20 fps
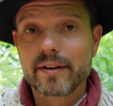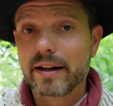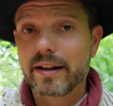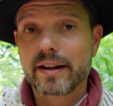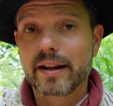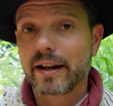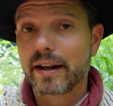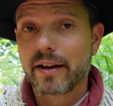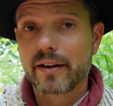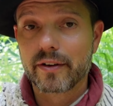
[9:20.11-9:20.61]

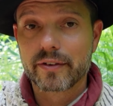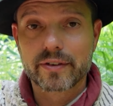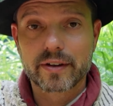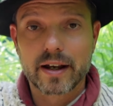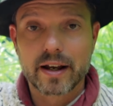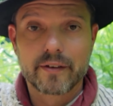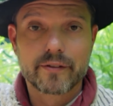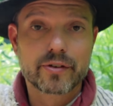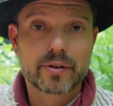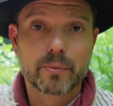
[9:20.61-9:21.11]
anything else.
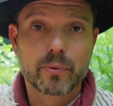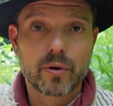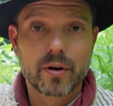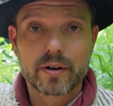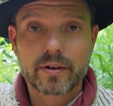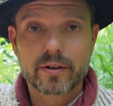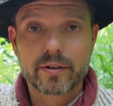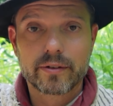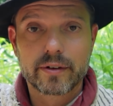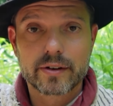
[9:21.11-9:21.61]
I have some
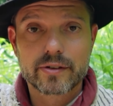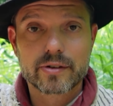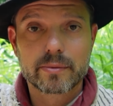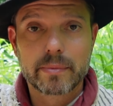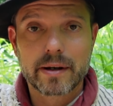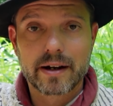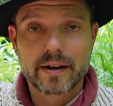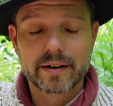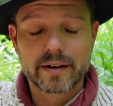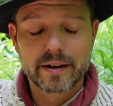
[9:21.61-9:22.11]
water and that's
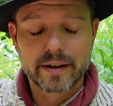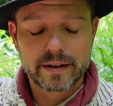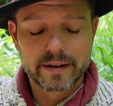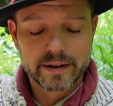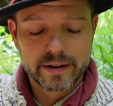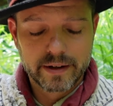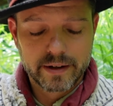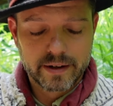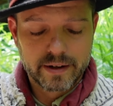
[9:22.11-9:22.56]
about it.